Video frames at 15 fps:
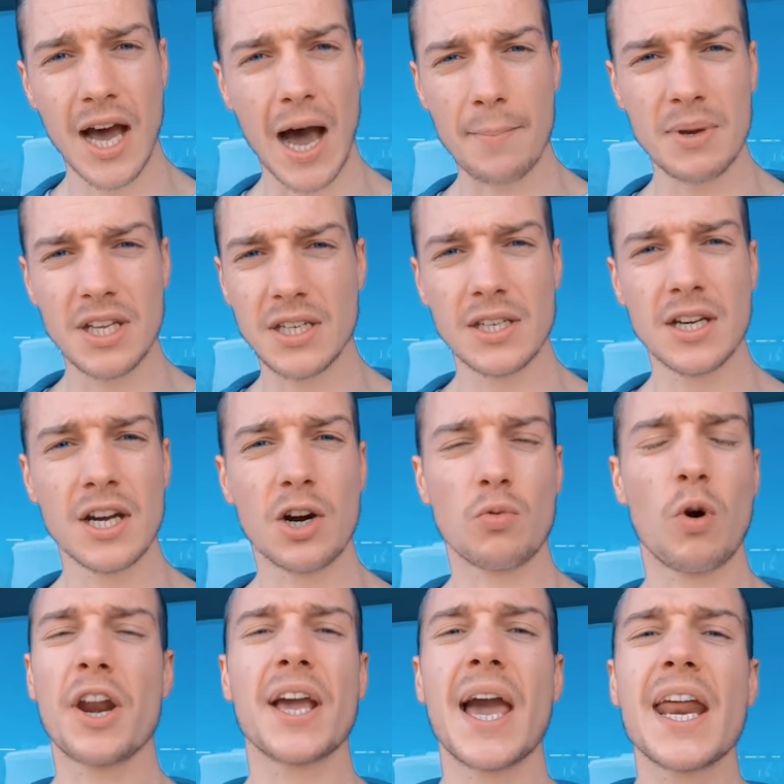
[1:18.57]
I mean,
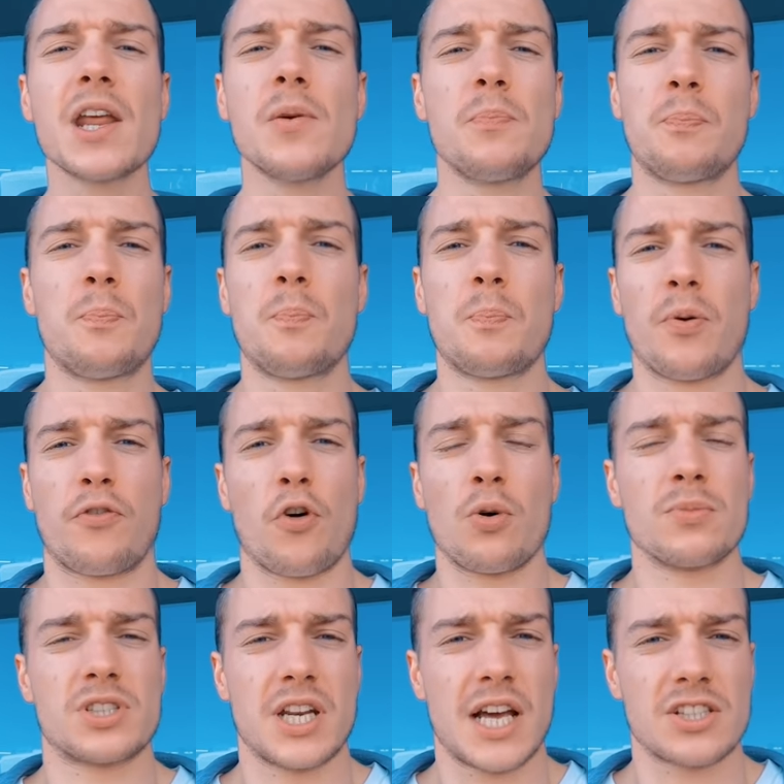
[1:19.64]
running any
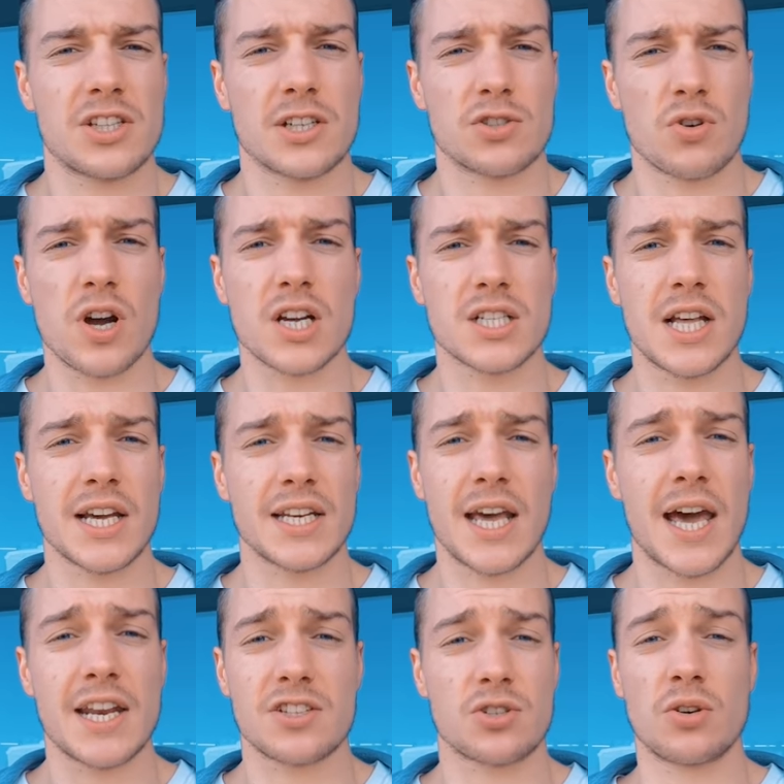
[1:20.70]
performance-enhancing drugs like
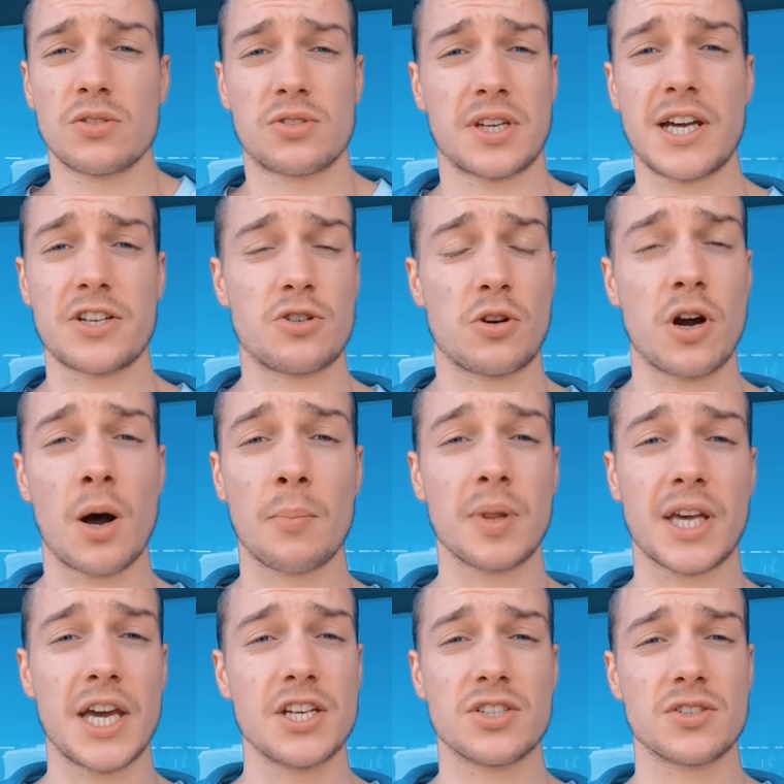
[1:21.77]
that is going to get you
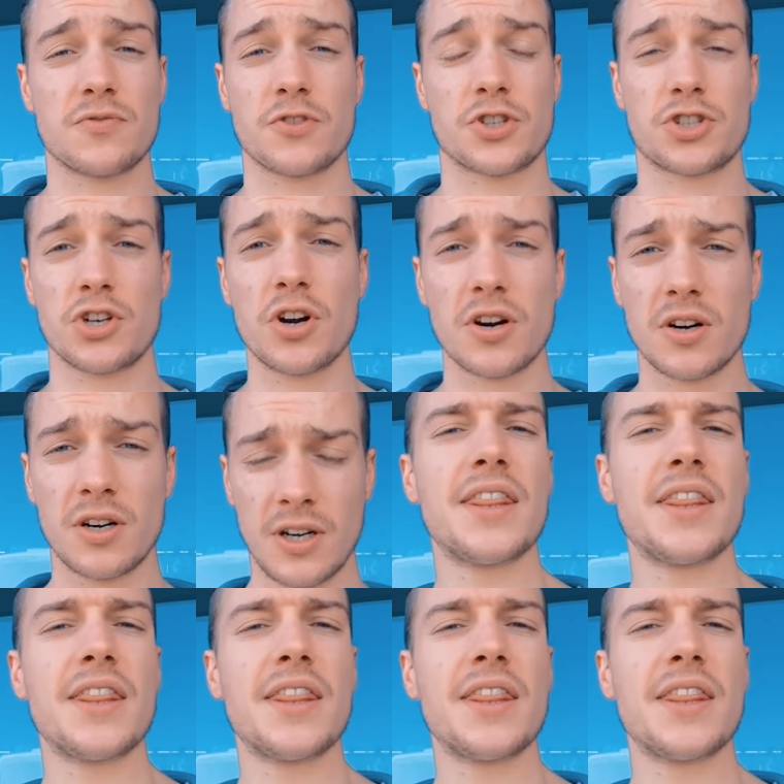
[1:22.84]
complications for sure.